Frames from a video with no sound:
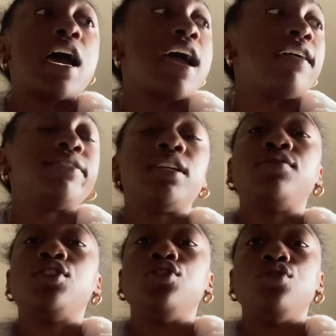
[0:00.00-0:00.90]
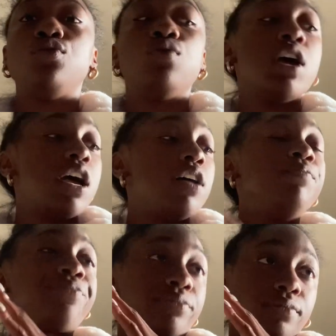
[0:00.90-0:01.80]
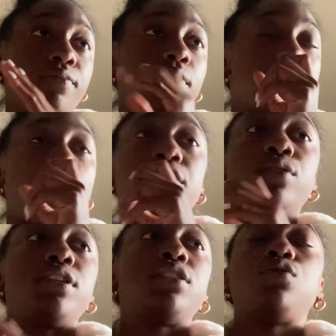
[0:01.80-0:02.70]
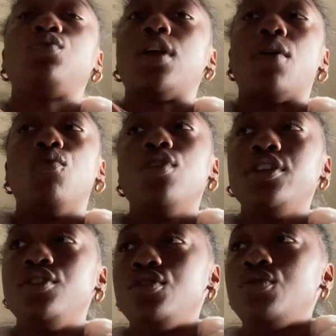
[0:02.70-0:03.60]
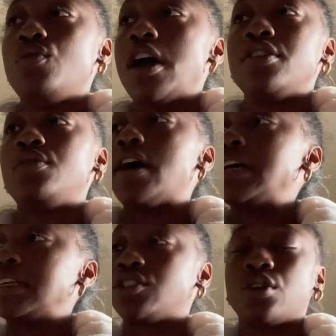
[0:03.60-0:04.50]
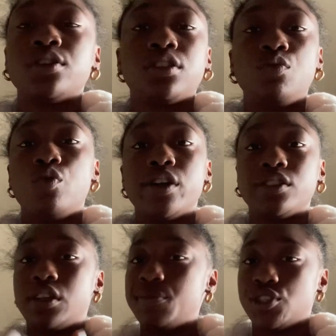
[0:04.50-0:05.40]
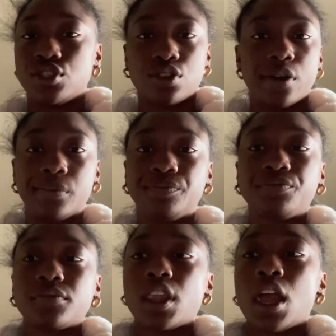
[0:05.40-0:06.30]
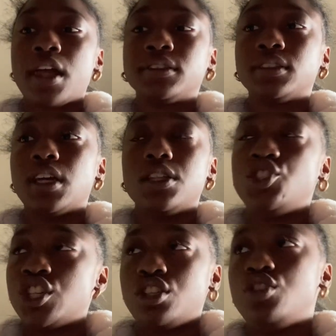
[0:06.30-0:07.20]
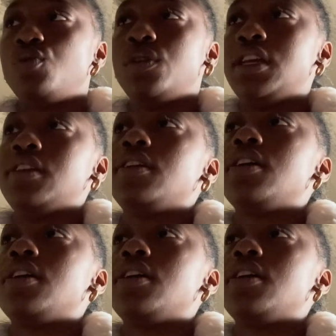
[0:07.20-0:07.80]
have stuff to do. I know that this is what I want to do. I know I got to start somewhere, so let me just start just doing it.